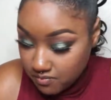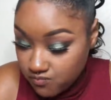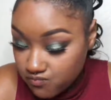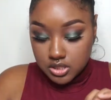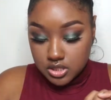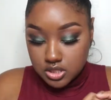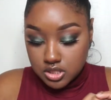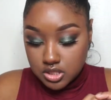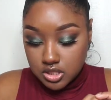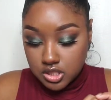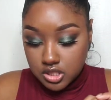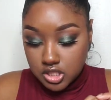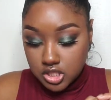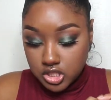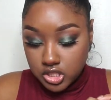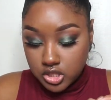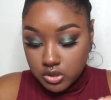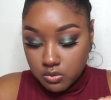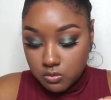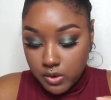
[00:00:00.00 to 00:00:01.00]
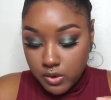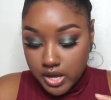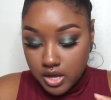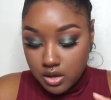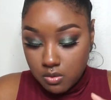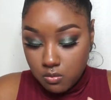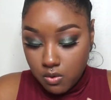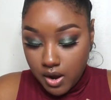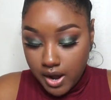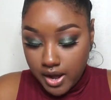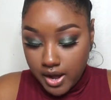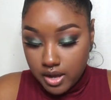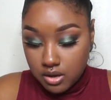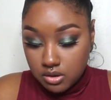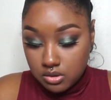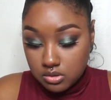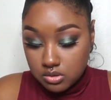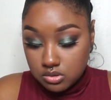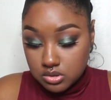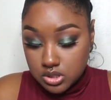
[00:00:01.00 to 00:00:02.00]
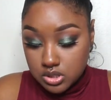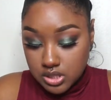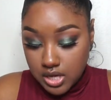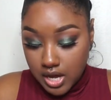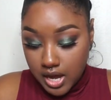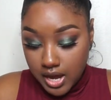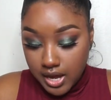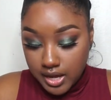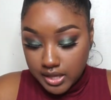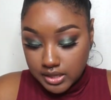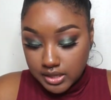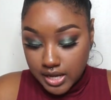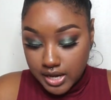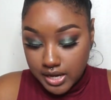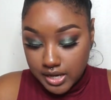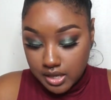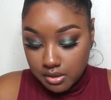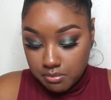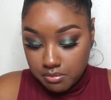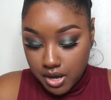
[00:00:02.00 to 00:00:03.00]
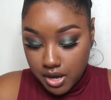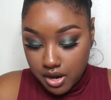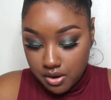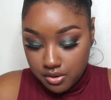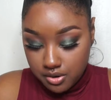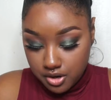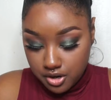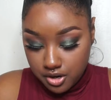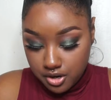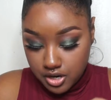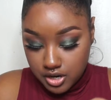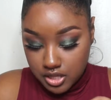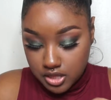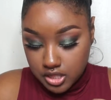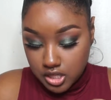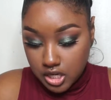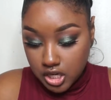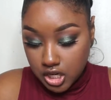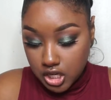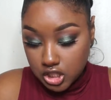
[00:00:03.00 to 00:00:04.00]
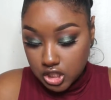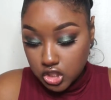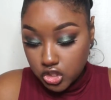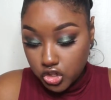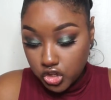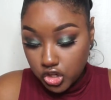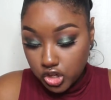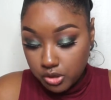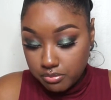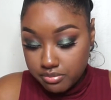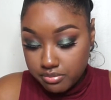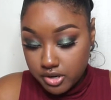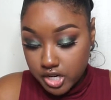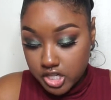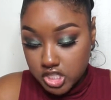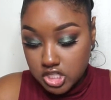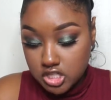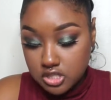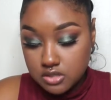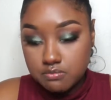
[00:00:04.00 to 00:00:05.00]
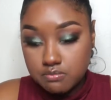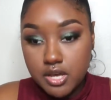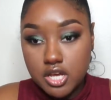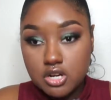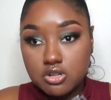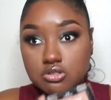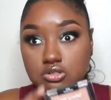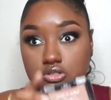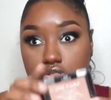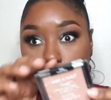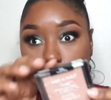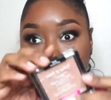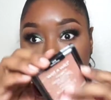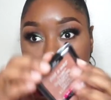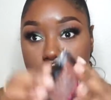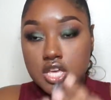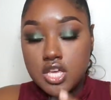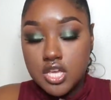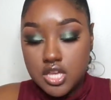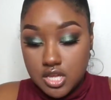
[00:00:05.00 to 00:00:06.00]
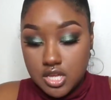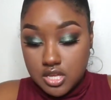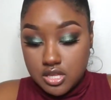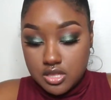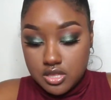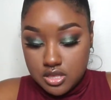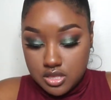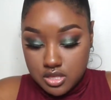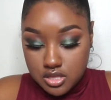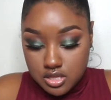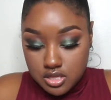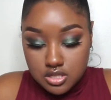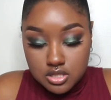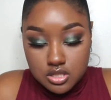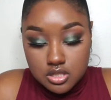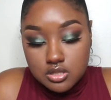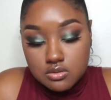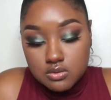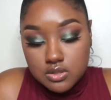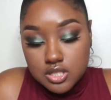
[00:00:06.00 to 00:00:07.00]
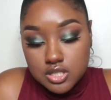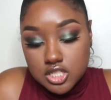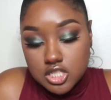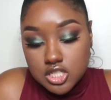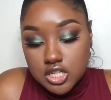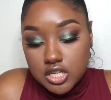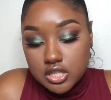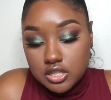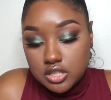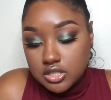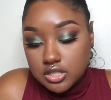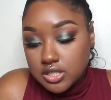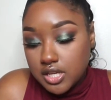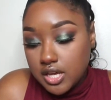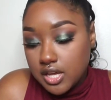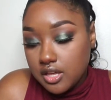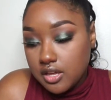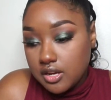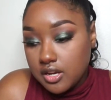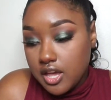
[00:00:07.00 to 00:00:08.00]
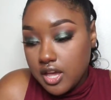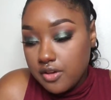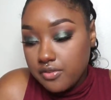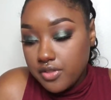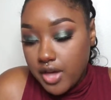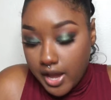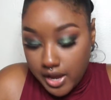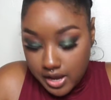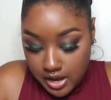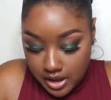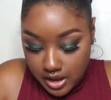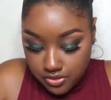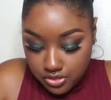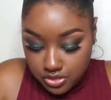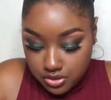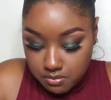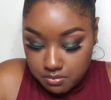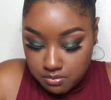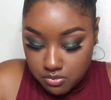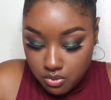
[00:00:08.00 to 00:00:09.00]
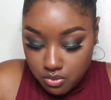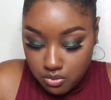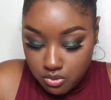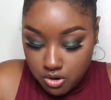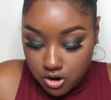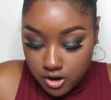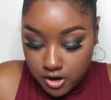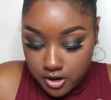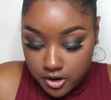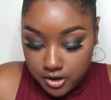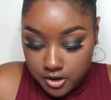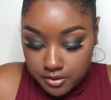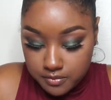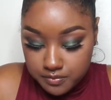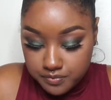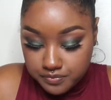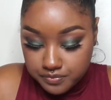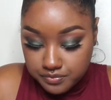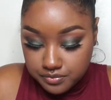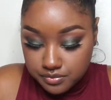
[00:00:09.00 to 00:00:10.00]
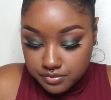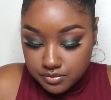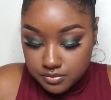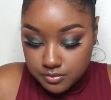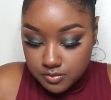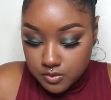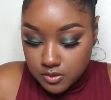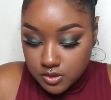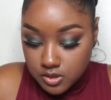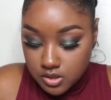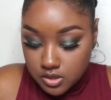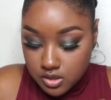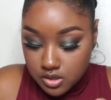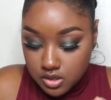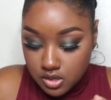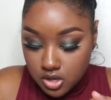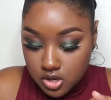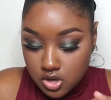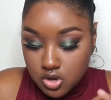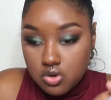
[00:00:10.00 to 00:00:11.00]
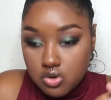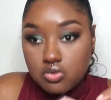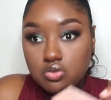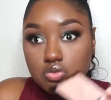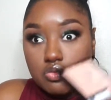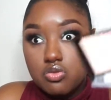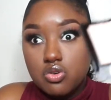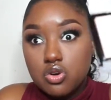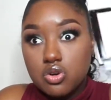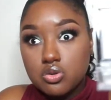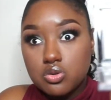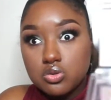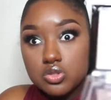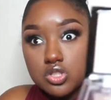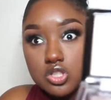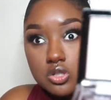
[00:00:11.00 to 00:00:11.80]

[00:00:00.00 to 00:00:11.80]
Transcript: it's the Wet n Wild highlighting powder in the color Precious Petals, and this is what the shade looks like. Now I got the more rose